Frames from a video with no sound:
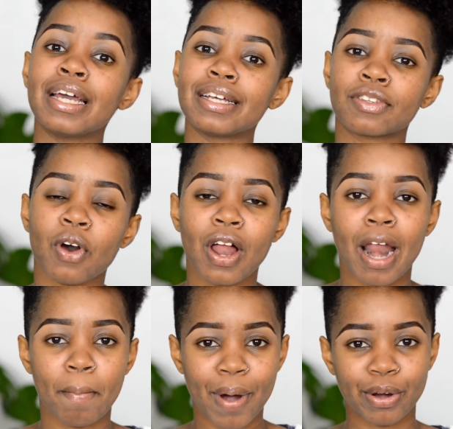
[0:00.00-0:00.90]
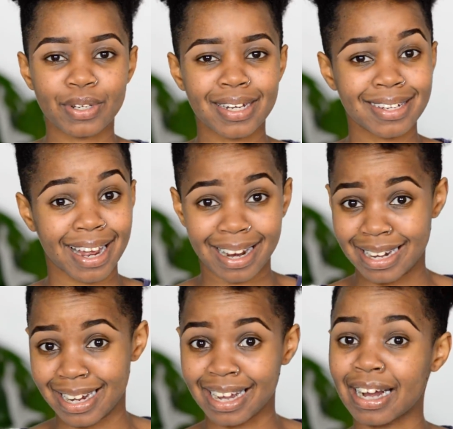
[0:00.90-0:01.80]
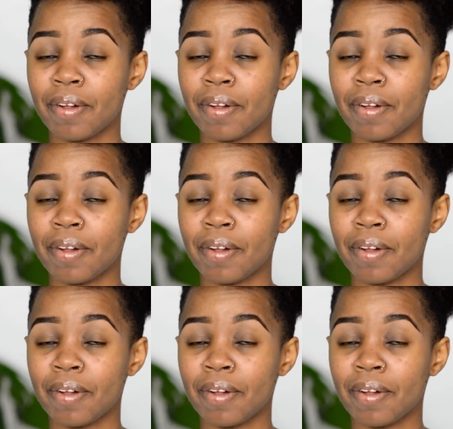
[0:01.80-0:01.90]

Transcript: it's all about technique.